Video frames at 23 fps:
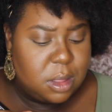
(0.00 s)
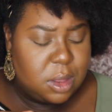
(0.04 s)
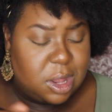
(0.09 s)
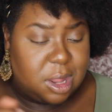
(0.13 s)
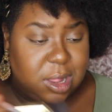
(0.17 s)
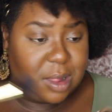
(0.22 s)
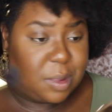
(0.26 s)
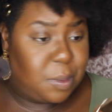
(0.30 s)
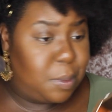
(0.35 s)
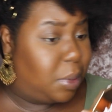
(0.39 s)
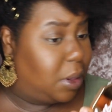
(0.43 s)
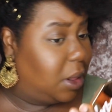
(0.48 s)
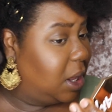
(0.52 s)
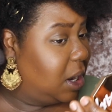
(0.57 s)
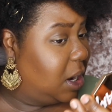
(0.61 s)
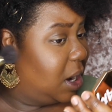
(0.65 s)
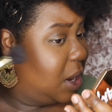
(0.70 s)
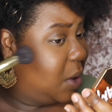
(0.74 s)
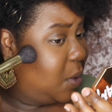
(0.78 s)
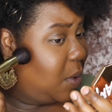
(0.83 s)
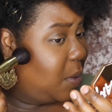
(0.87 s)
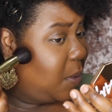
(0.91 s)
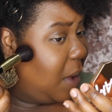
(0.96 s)
just blend
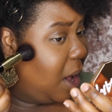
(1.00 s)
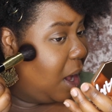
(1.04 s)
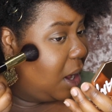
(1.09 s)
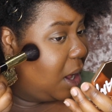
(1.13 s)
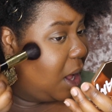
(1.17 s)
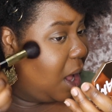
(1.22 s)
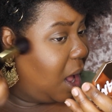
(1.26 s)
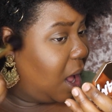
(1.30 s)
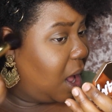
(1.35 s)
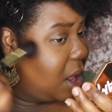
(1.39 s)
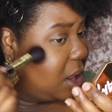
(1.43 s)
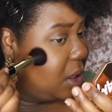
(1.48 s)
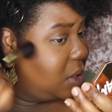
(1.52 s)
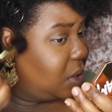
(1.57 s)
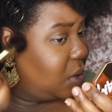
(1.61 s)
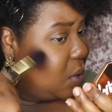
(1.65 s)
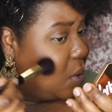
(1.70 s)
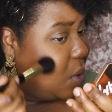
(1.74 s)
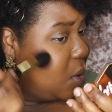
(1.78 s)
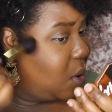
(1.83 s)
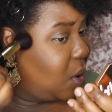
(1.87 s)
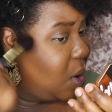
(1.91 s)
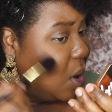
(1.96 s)
in with my
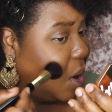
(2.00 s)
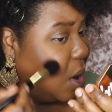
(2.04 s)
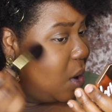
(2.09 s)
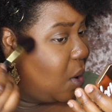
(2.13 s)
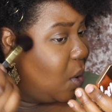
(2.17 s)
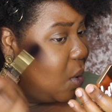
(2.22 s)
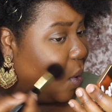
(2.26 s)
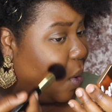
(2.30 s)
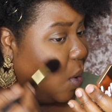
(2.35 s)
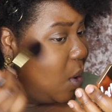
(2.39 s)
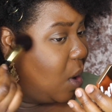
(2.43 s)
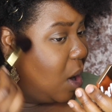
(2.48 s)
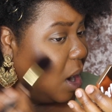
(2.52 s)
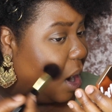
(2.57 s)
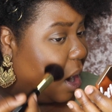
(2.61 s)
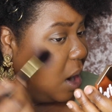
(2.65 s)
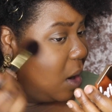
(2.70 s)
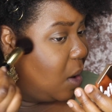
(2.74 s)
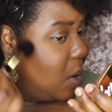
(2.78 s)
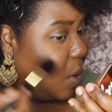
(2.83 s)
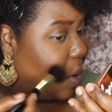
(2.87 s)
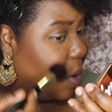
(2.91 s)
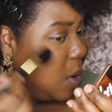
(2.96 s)
contour
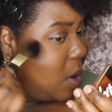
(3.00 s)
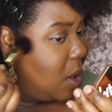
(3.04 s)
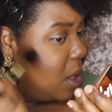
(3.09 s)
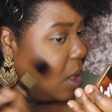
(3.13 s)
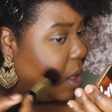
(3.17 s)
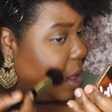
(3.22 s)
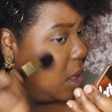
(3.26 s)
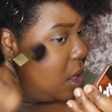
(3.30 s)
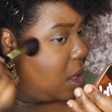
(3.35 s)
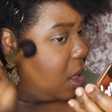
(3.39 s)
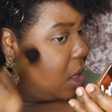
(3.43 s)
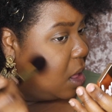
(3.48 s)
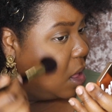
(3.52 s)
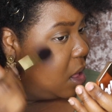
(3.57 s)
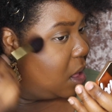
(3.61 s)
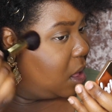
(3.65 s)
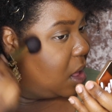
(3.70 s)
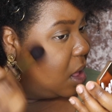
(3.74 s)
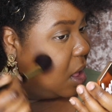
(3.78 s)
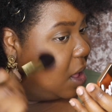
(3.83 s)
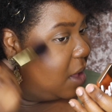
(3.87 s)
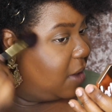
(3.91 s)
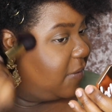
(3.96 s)
or
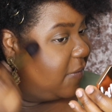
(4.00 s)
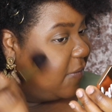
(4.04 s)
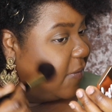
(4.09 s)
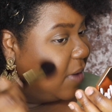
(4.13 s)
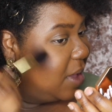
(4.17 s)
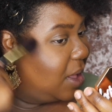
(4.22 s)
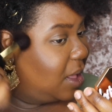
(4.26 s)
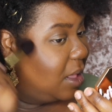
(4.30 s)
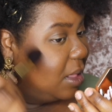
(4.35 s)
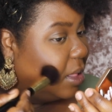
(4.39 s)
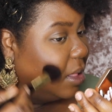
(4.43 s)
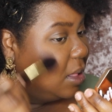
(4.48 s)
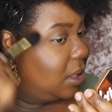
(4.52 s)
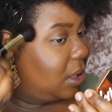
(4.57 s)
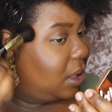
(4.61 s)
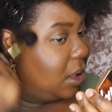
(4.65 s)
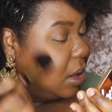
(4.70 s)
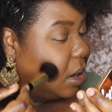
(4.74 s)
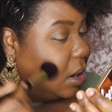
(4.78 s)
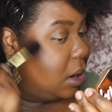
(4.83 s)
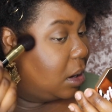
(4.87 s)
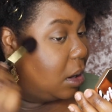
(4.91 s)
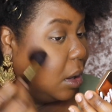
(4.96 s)
if it's
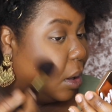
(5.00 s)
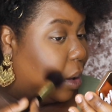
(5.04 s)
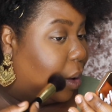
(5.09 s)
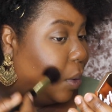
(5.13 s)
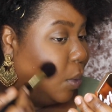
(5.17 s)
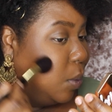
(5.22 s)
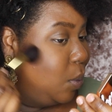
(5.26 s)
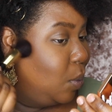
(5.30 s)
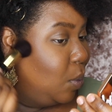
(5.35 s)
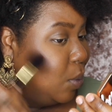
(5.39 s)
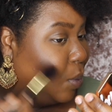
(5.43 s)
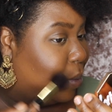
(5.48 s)
gonna